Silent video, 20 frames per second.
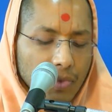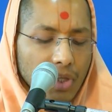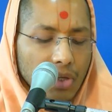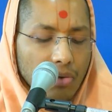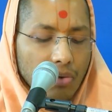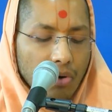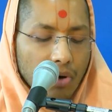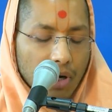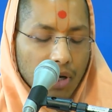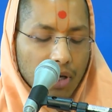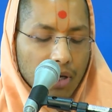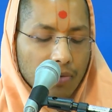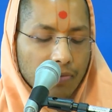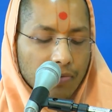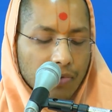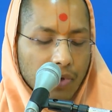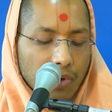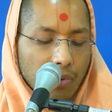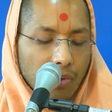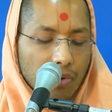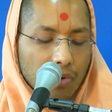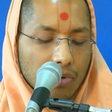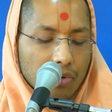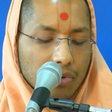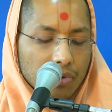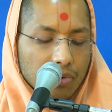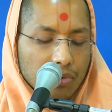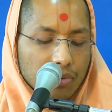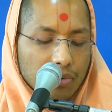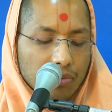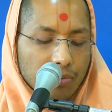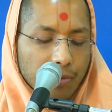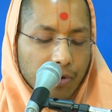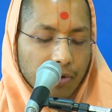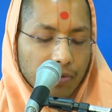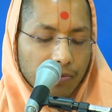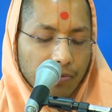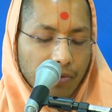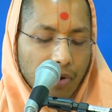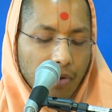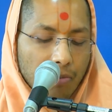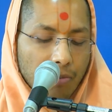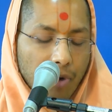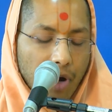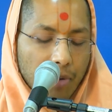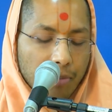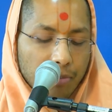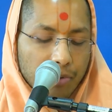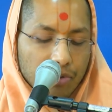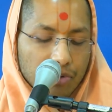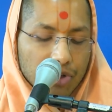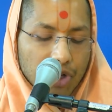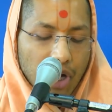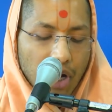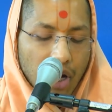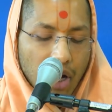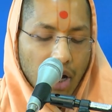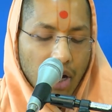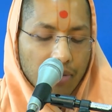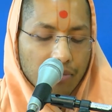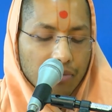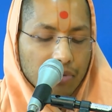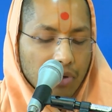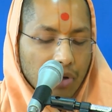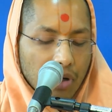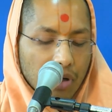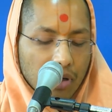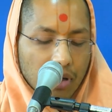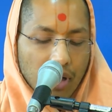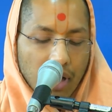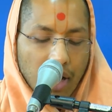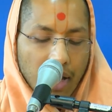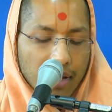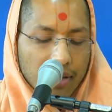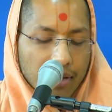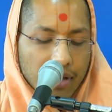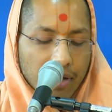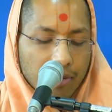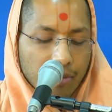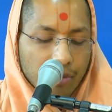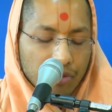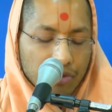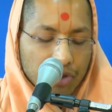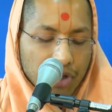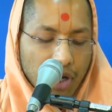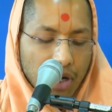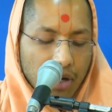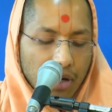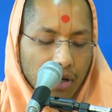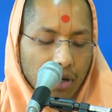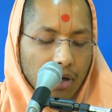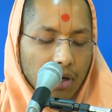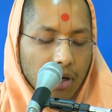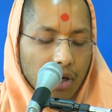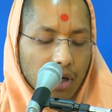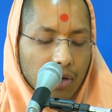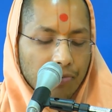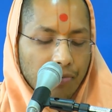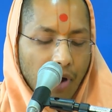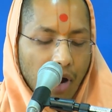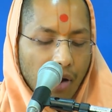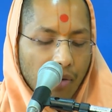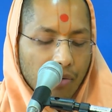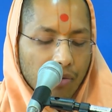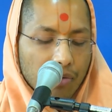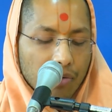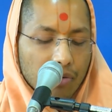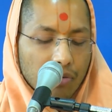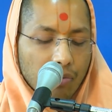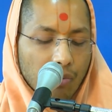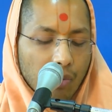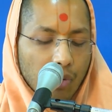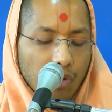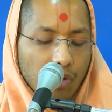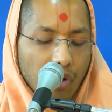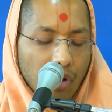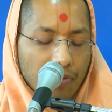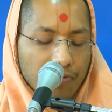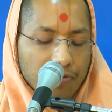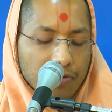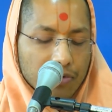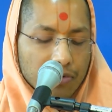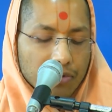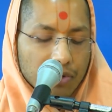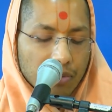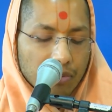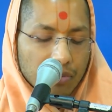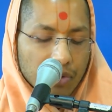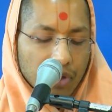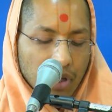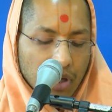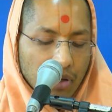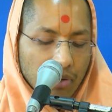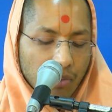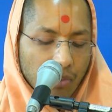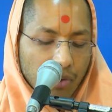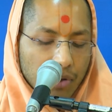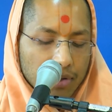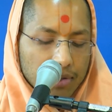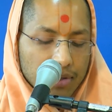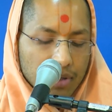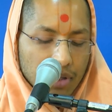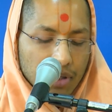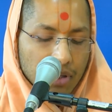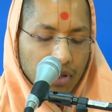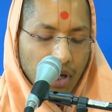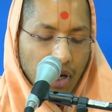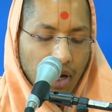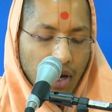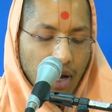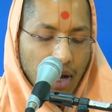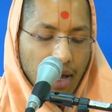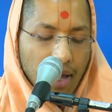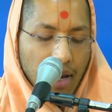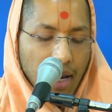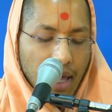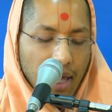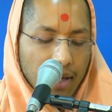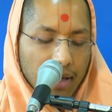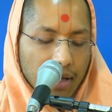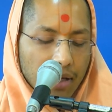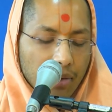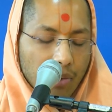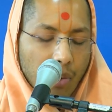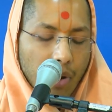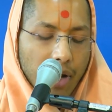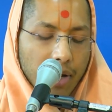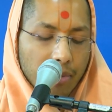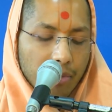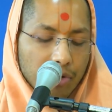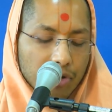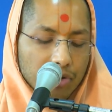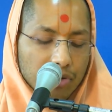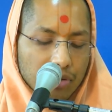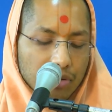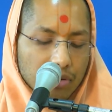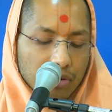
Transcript: or if they were to perform my puja, I would not like that puja. If, however, one offers something with Shraddha, I like it very much.